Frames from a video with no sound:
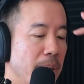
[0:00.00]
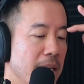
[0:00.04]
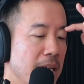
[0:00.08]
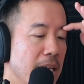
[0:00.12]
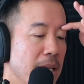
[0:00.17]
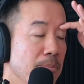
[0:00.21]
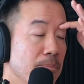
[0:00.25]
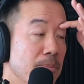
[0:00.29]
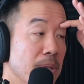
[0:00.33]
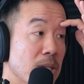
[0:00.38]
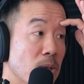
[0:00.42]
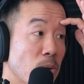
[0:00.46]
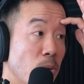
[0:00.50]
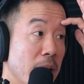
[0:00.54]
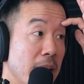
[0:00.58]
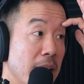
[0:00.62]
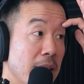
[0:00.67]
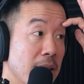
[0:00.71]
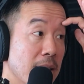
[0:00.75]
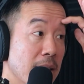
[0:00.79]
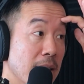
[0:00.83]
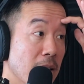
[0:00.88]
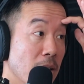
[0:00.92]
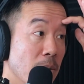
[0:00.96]
But in
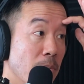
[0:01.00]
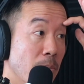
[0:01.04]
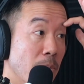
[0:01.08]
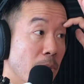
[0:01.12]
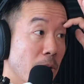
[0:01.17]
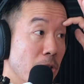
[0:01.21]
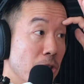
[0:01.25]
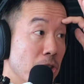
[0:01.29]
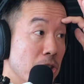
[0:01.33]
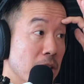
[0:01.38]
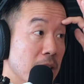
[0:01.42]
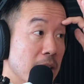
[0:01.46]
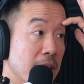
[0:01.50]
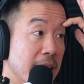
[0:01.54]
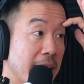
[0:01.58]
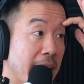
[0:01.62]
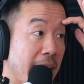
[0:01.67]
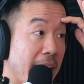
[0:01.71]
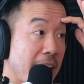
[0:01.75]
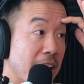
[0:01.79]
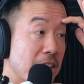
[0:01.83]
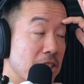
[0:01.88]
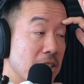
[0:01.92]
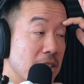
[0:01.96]
between the emotion and
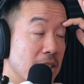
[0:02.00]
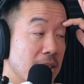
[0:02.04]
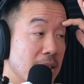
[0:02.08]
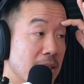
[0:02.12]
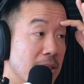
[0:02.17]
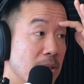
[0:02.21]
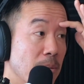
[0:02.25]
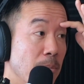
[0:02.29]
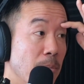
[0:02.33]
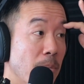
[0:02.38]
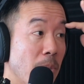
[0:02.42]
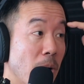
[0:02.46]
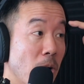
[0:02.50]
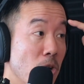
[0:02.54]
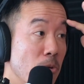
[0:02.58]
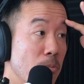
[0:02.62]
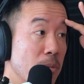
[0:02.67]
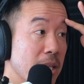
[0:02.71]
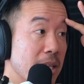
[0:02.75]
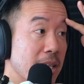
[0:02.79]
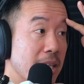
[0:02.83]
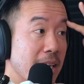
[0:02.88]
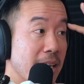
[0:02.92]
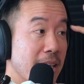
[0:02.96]
the action, there's a
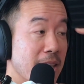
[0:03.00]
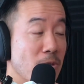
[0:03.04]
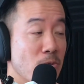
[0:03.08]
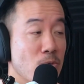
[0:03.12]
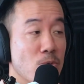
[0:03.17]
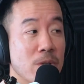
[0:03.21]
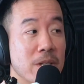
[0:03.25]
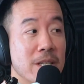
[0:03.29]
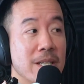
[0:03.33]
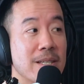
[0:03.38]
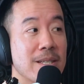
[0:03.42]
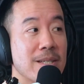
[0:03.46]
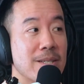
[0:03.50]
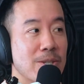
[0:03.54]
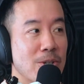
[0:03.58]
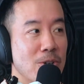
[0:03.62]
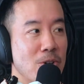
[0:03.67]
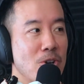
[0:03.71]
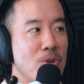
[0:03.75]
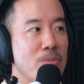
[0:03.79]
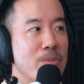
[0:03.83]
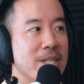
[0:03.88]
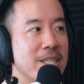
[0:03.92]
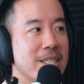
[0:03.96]
moment there that really
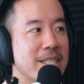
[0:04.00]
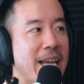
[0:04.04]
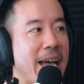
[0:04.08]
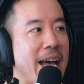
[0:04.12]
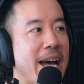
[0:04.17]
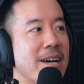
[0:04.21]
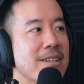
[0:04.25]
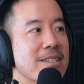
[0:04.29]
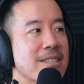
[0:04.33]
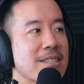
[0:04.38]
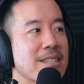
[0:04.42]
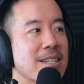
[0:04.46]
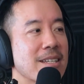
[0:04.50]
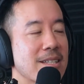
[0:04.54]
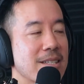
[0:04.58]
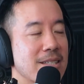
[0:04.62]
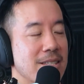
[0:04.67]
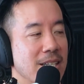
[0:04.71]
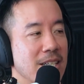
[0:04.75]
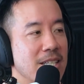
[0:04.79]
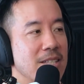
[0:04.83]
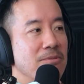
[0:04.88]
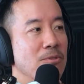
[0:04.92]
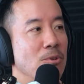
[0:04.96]
determines how
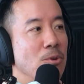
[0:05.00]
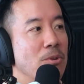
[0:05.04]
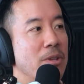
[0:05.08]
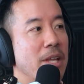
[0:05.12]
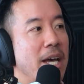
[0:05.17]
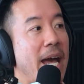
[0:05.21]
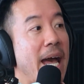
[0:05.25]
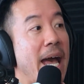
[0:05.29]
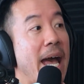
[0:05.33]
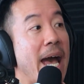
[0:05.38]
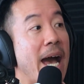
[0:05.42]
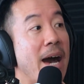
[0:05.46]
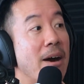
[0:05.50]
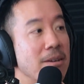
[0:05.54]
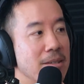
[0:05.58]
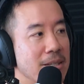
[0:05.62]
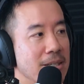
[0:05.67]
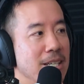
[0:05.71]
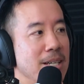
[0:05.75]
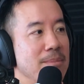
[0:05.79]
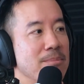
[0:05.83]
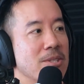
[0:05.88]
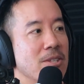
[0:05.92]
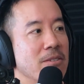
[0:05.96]
successful the
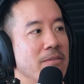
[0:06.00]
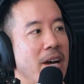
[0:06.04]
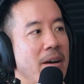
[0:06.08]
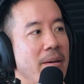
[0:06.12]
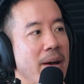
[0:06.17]
outcomes